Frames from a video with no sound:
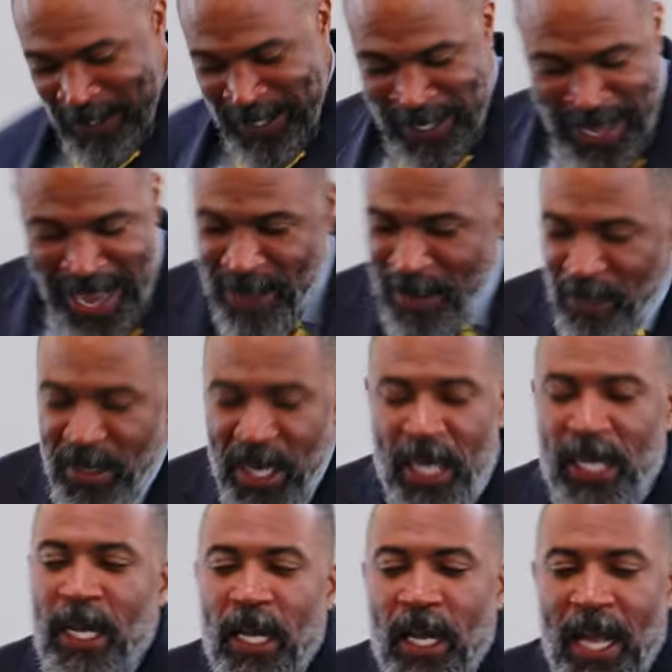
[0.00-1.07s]
I'm done.
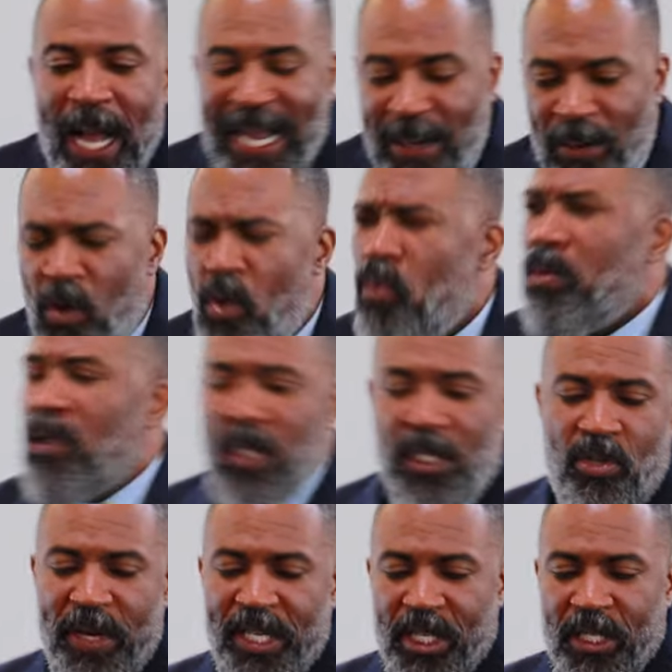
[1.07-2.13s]
Oh, good
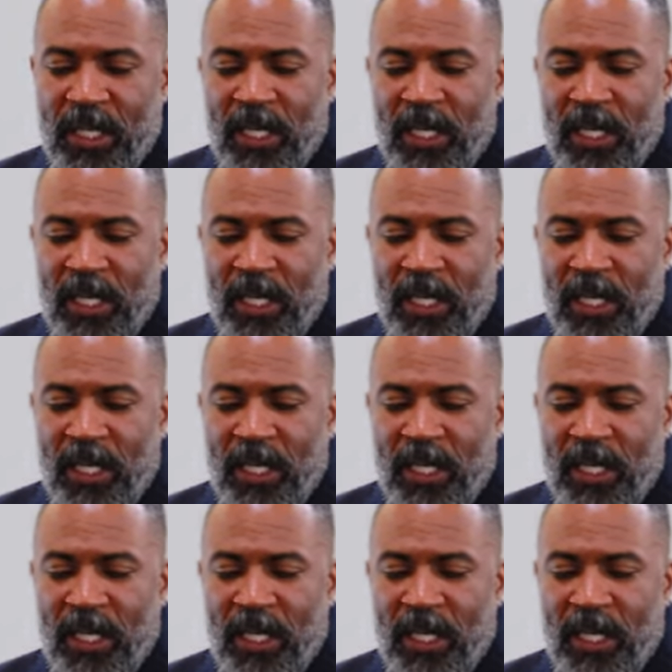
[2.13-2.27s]
gracious.